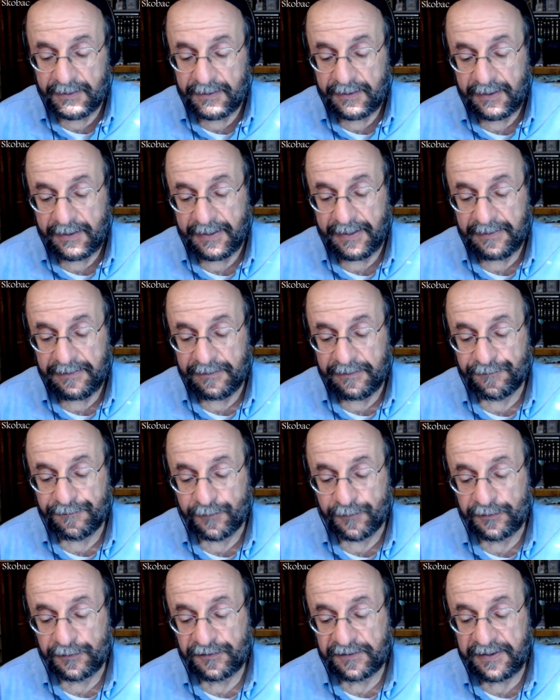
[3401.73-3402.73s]
And in
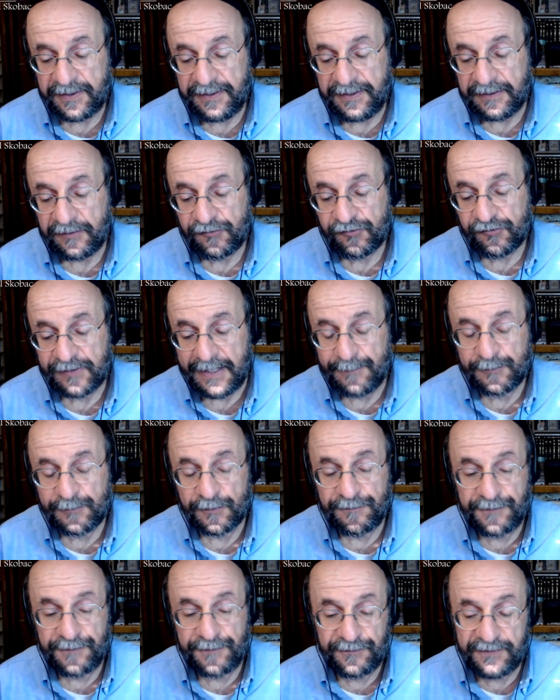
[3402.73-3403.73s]
1 Kings
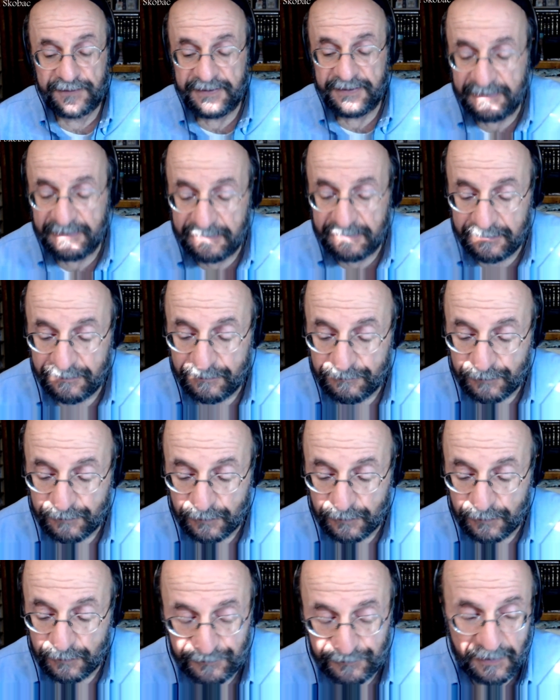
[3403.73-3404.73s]
chapter 15,
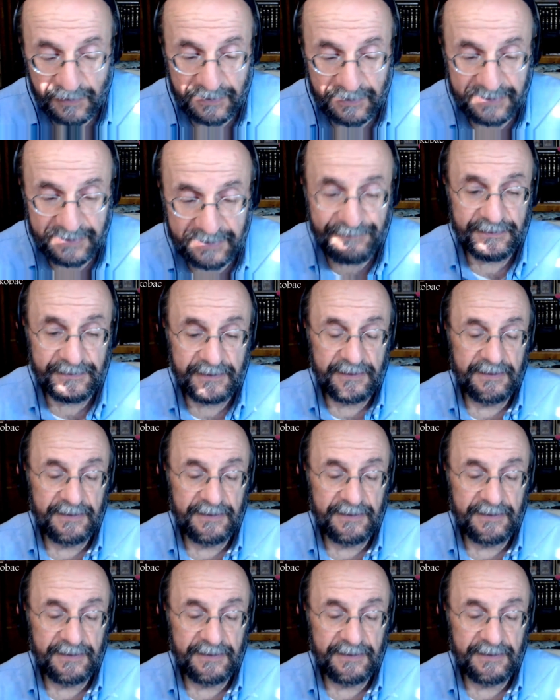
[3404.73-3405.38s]
verse 5,